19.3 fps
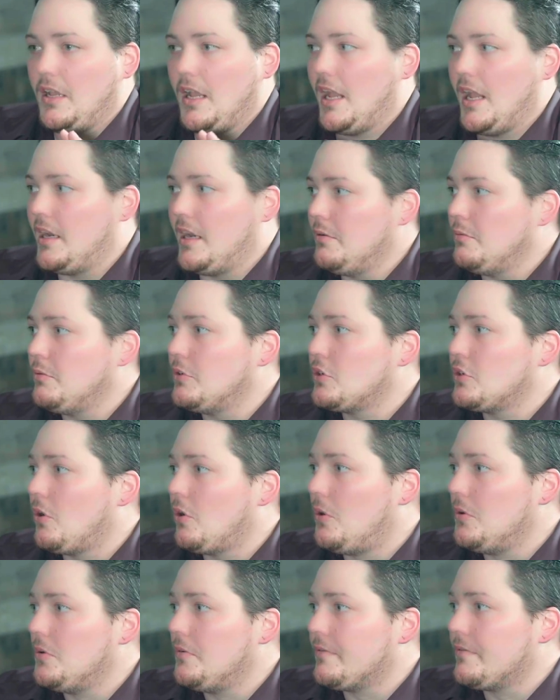And it was
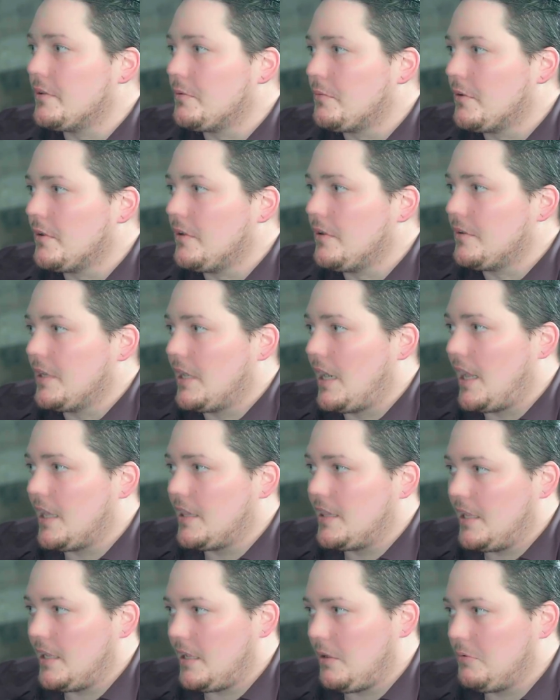all over the world. And I
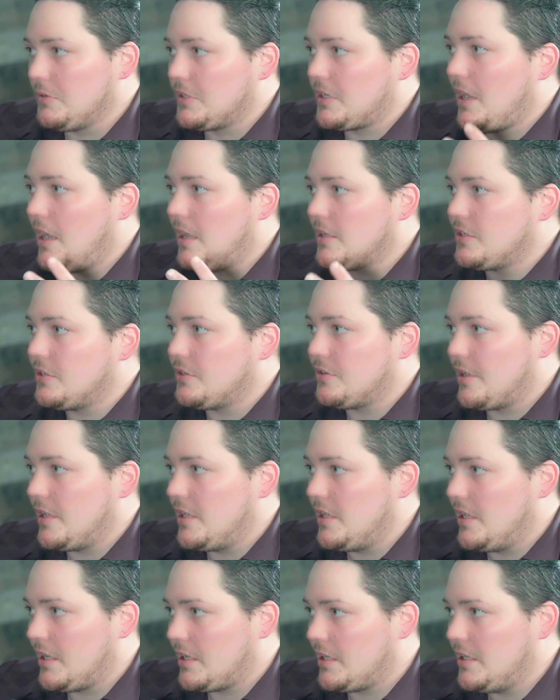think it was
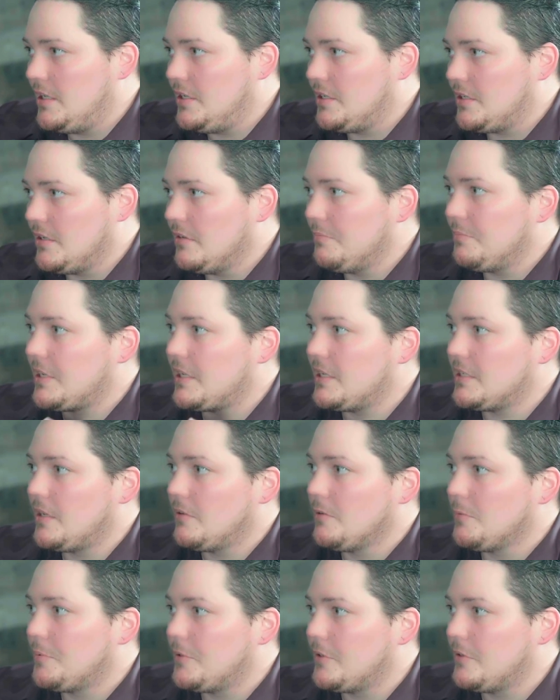concentrated at Giza because
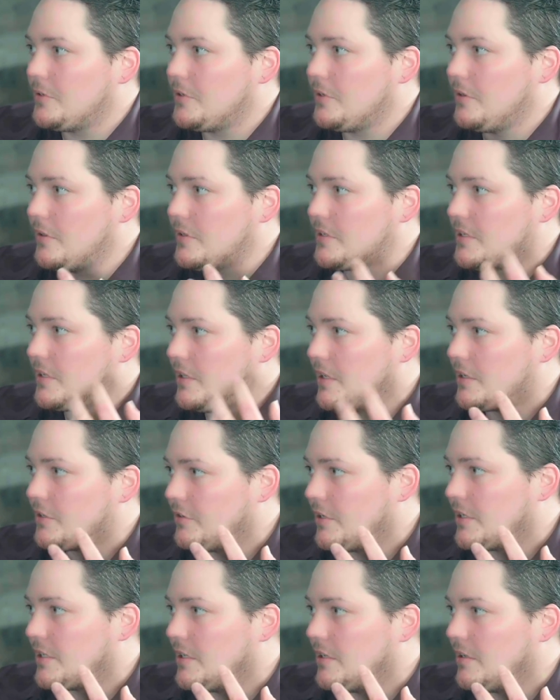they were producing all this
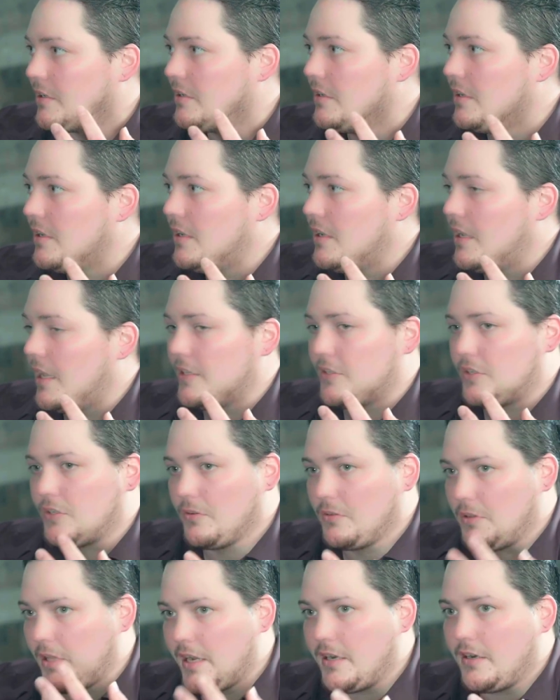electricity. And
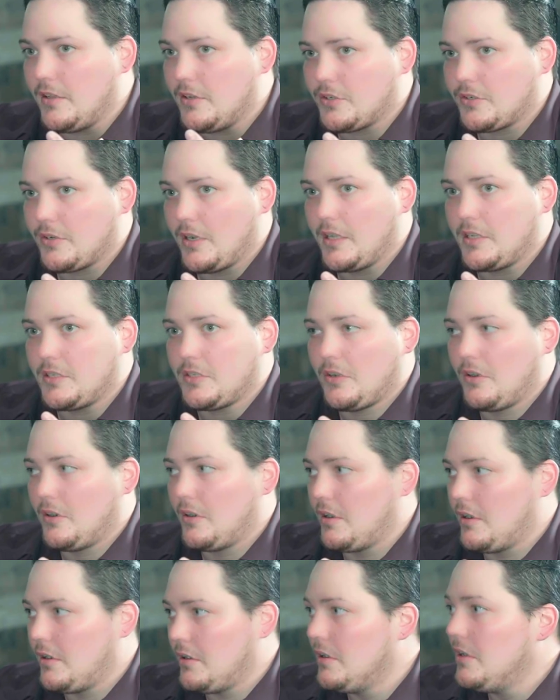so lightning strikes
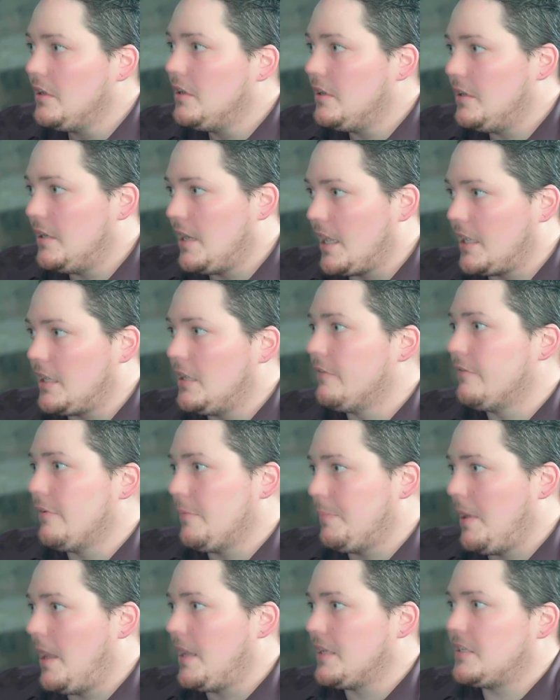are negative or
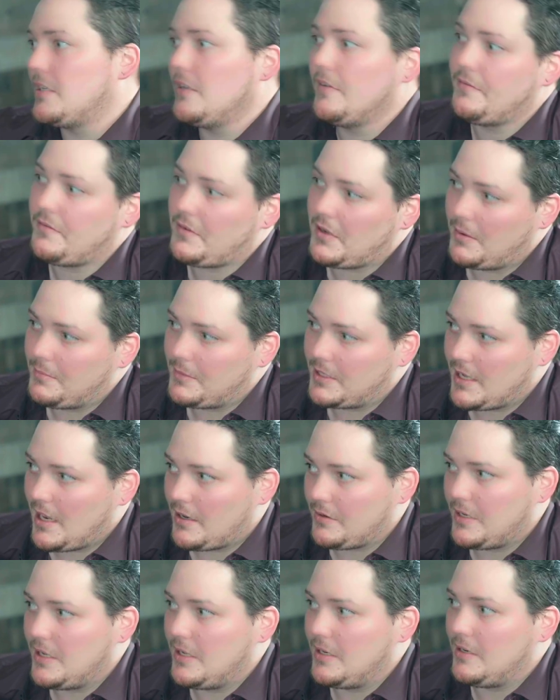positive coming
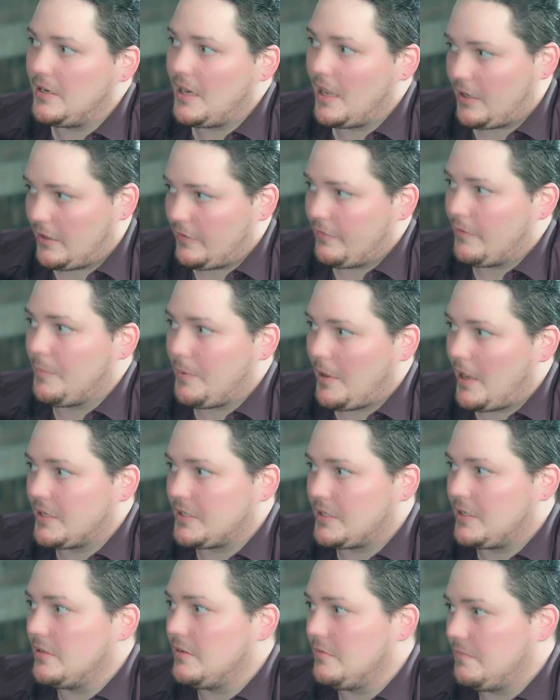down to hit negative or
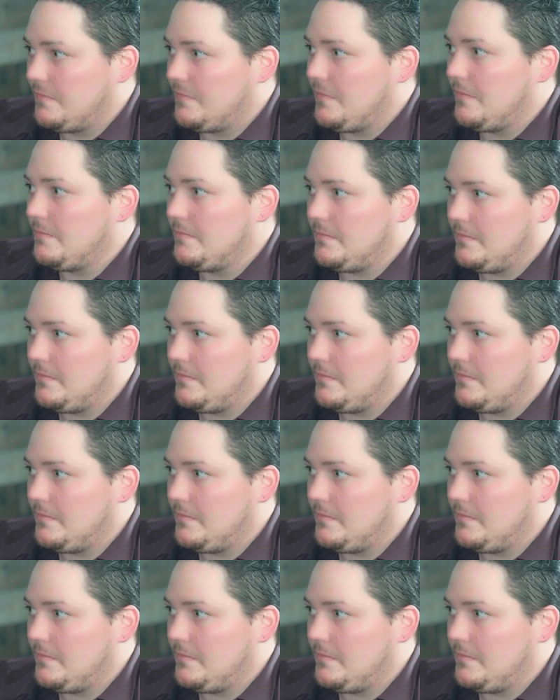positive